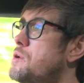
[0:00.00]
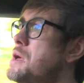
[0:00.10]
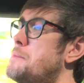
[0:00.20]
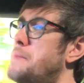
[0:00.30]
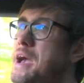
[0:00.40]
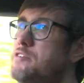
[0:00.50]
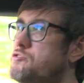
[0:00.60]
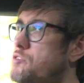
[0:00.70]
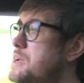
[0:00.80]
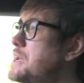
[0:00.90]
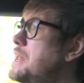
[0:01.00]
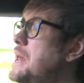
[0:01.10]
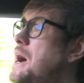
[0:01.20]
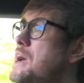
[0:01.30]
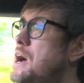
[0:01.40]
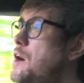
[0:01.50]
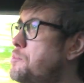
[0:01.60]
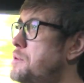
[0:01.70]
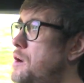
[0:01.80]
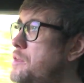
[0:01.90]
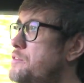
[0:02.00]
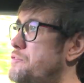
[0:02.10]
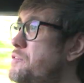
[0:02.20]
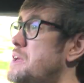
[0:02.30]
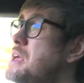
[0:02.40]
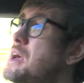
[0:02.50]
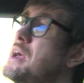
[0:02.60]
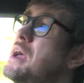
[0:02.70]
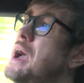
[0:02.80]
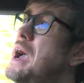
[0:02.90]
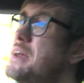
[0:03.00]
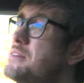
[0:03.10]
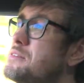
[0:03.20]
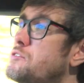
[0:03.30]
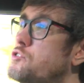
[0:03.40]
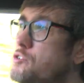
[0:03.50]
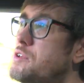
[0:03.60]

better striking, higher output on the feet, and good